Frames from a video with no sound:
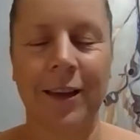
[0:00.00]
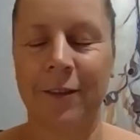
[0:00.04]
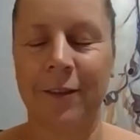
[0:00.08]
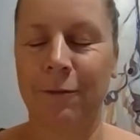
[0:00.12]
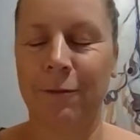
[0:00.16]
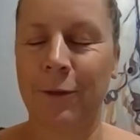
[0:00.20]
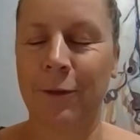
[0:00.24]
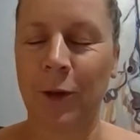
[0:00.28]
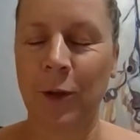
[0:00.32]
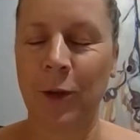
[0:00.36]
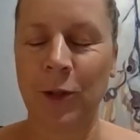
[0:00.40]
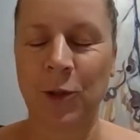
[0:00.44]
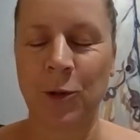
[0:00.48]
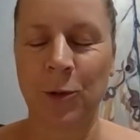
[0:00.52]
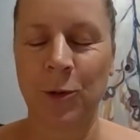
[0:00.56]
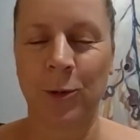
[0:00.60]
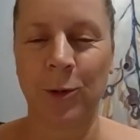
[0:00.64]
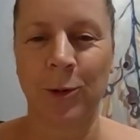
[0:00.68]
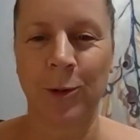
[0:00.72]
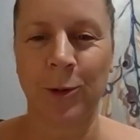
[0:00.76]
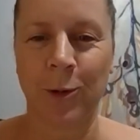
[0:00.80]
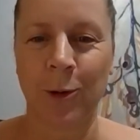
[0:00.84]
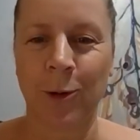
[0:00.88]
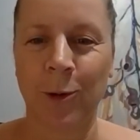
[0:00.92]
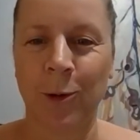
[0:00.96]

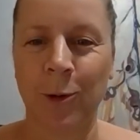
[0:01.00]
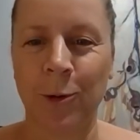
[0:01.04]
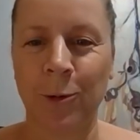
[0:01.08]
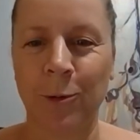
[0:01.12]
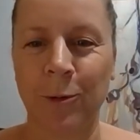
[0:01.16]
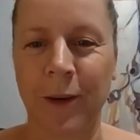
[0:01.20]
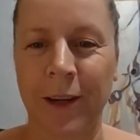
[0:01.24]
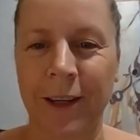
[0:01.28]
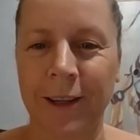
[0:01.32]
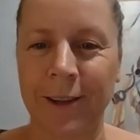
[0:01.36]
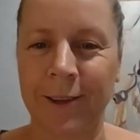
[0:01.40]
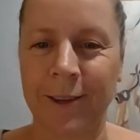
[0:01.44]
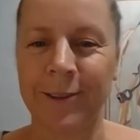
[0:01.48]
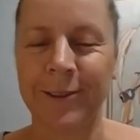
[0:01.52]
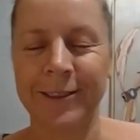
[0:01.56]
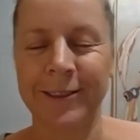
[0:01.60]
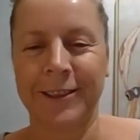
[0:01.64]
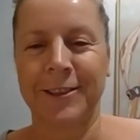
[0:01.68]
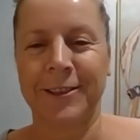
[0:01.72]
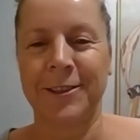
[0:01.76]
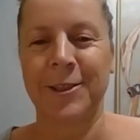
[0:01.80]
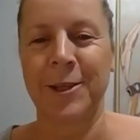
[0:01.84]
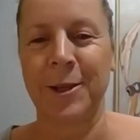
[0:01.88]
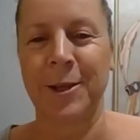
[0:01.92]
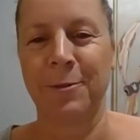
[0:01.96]
virtual, all real
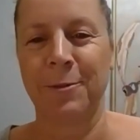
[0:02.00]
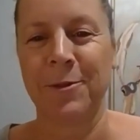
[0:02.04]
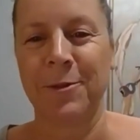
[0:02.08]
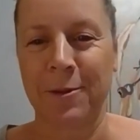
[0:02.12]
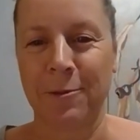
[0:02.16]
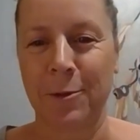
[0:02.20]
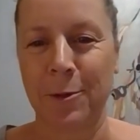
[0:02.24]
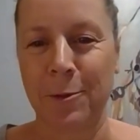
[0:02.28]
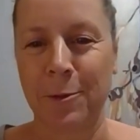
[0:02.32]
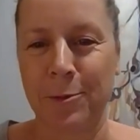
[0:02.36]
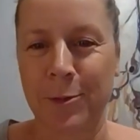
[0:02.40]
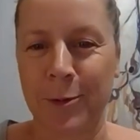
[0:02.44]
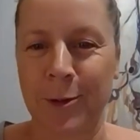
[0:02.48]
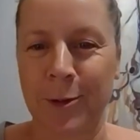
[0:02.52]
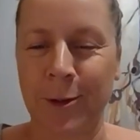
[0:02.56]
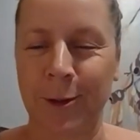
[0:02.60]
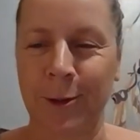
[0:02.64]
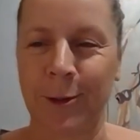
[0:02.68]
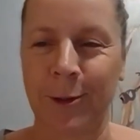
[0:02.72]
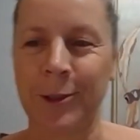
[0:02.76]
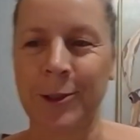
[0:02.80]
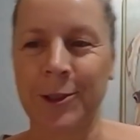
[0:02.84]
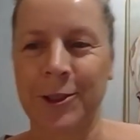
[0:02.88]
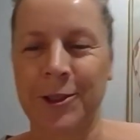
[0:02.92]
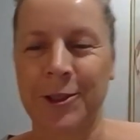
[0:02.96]
in terms of a book
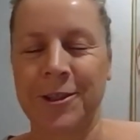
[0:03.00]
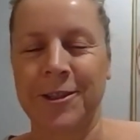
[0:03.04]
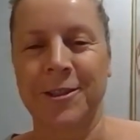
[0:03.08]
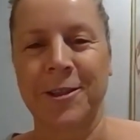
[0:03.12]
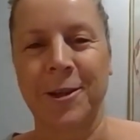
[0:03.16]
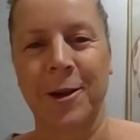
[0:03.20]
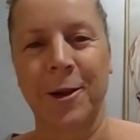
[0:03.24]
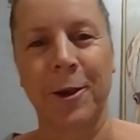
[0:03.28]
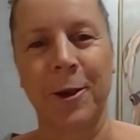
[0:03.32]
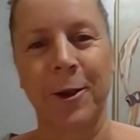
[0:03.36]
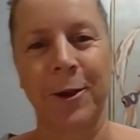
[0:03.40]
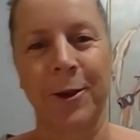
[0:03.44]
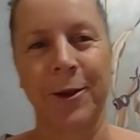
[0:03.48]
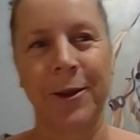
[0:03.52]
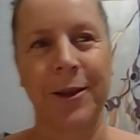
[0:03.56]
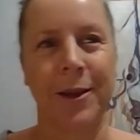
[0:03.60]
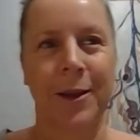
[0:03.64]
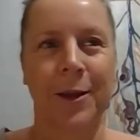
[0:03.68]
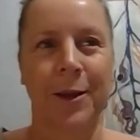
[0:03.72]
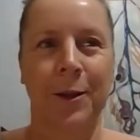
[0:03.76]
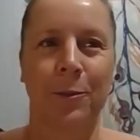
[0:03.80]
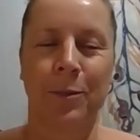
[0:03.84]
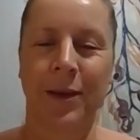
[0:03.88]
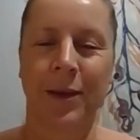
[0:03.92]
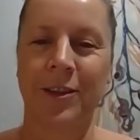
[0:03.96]
launch. So
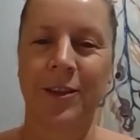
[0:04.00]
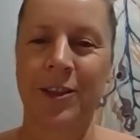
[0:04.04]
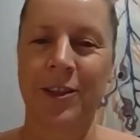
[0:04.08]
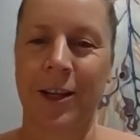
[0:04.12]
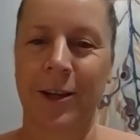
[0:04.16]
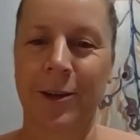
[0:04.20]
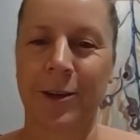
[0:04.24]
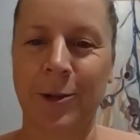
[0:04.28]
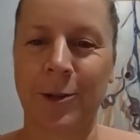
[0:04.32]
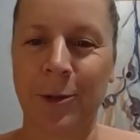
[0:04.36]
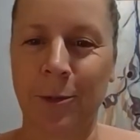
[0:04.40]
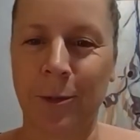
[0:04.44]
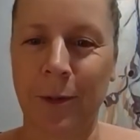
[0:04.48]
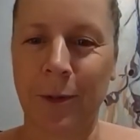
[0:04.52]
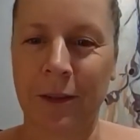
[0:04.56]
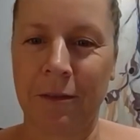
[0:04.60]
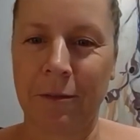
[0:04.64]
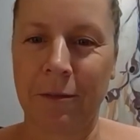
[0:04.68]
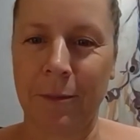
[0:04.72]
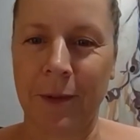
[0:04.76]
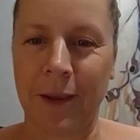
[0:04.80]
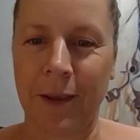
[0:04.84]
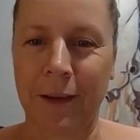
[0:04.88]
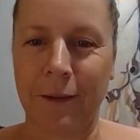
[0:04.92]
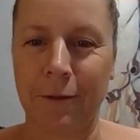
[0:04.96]
be gentle with
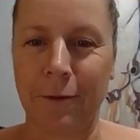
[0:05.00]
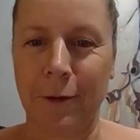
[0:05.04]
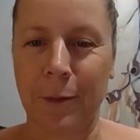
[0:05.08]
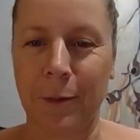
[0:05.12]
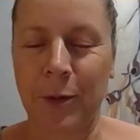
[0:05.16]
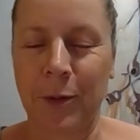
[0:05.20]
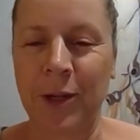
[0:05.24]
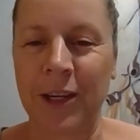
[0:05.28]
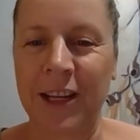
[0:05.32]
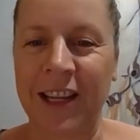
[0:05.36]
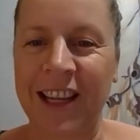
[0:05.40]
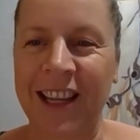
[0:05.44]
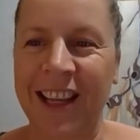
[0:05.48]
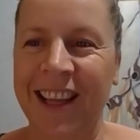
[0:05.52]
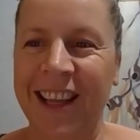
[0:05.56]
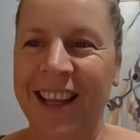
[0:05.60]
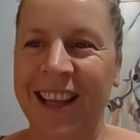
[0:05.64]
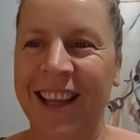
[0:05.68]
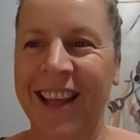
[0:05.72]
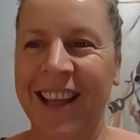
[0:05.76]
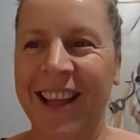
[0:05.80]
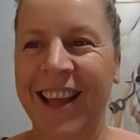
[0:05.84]
me, everybody.